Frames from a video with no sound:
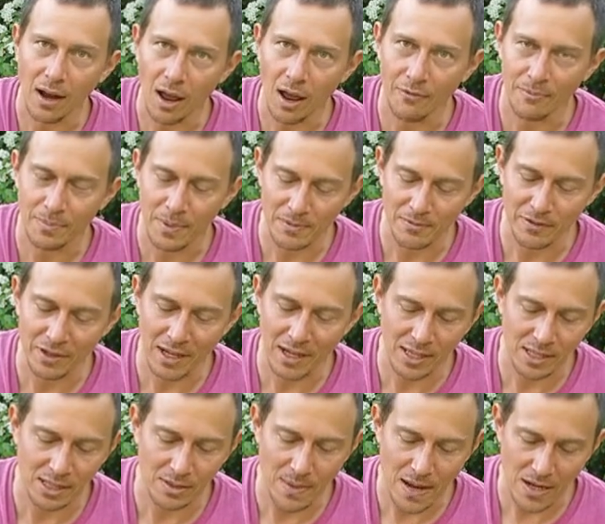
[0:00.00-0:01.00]
I've been
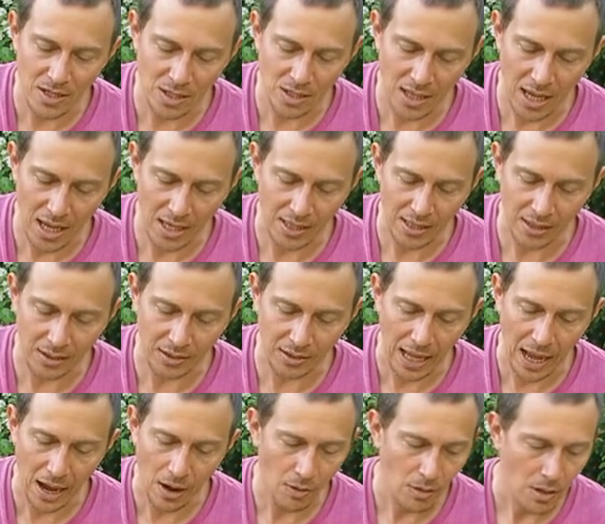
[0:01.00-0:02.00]
forgetting to mention that until
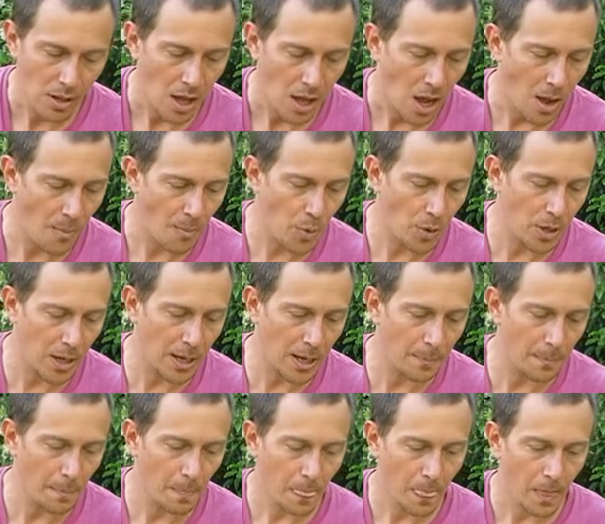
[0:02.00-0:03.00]
now. I'm
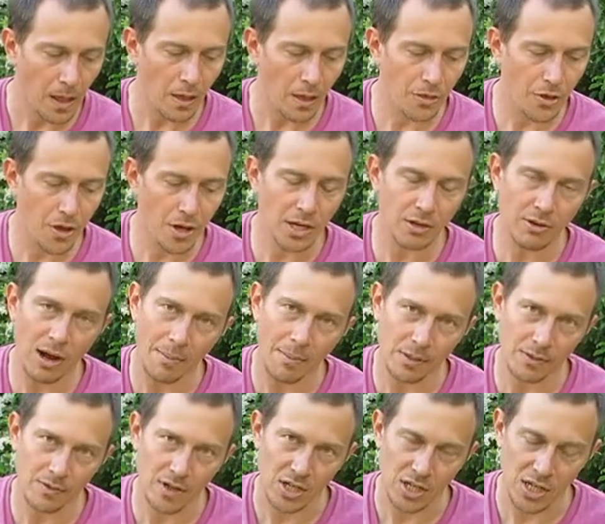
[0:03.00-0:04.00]
putting 30
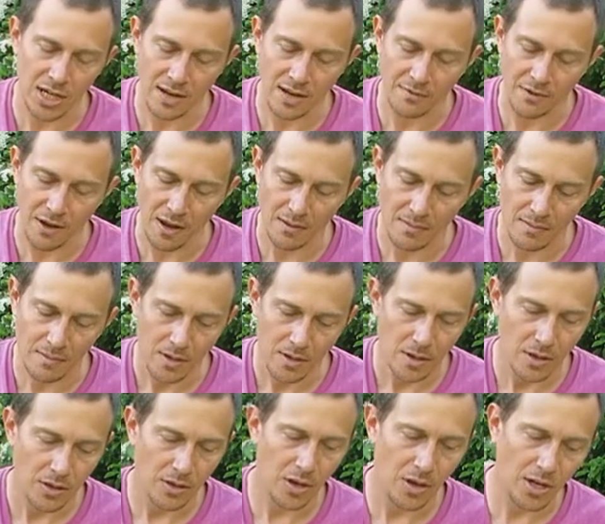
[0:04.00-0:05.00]
grams of each leaf in,
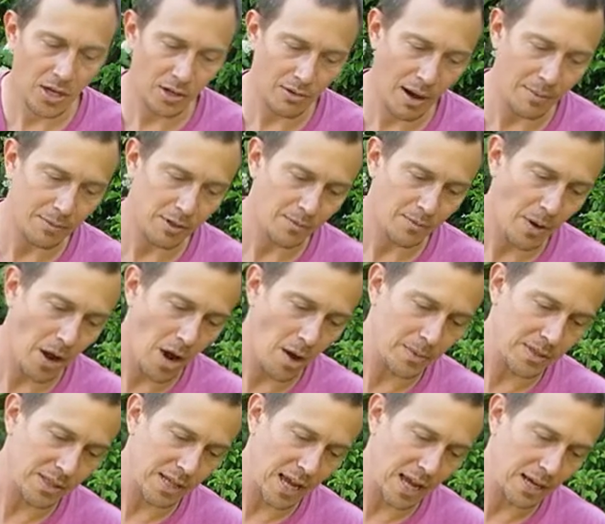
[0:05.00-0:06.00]
30 grams of
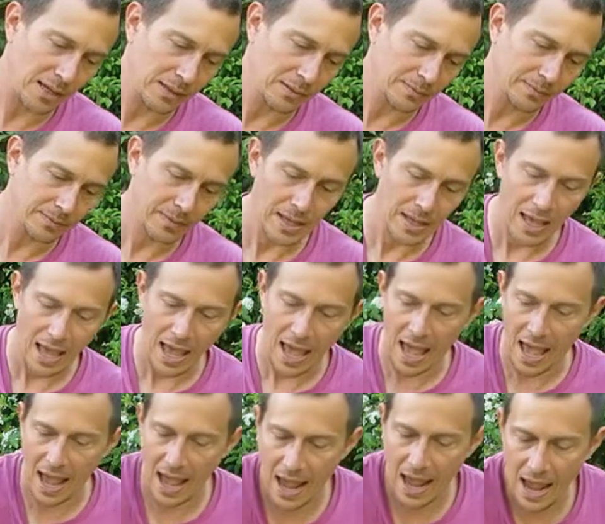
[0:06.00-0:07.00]
parmesan,
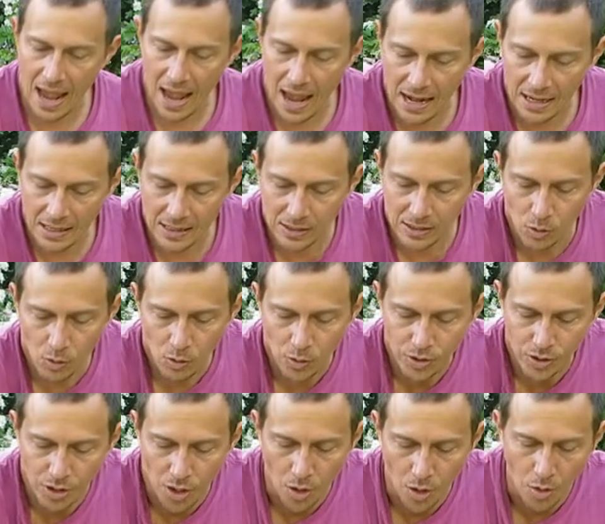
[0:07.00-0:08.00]
and
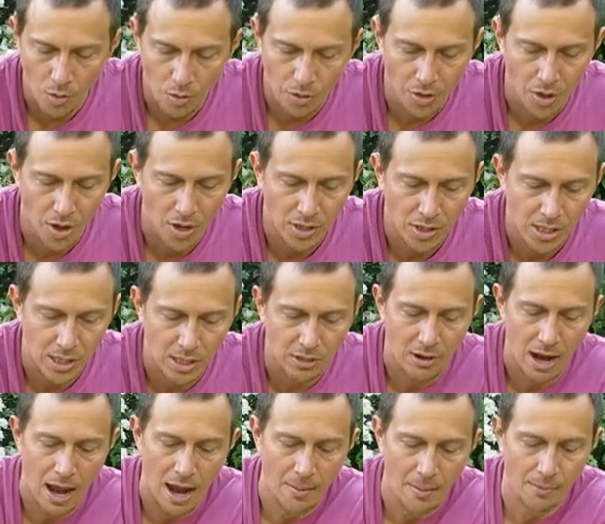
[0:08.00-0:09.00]
also 30
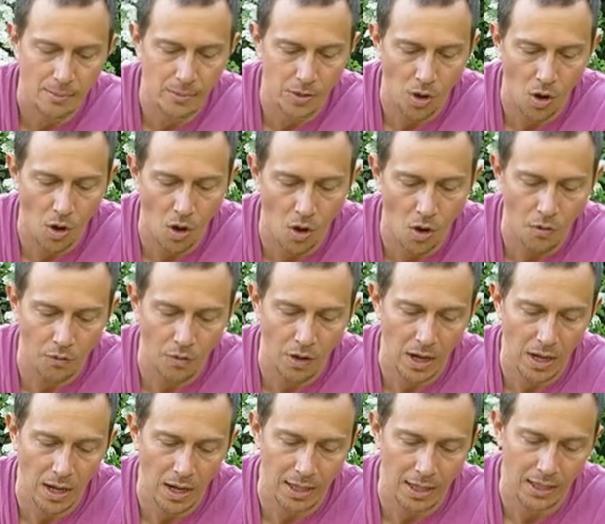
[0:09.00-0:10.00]
grams of
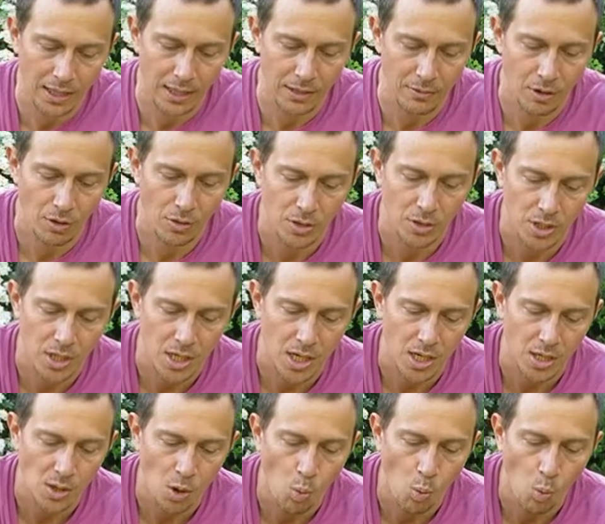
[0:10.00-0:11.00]
lightly
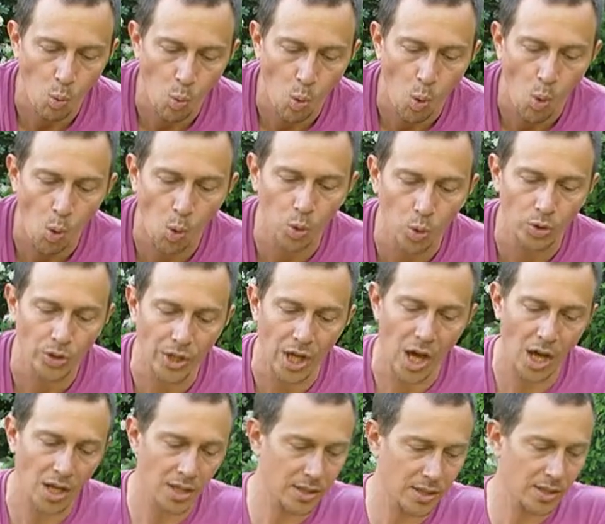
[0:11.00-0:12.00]
roasted
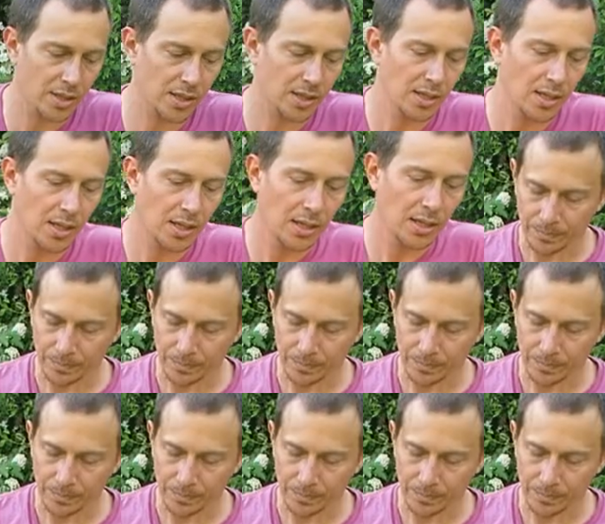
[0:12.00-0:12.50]
walnuts.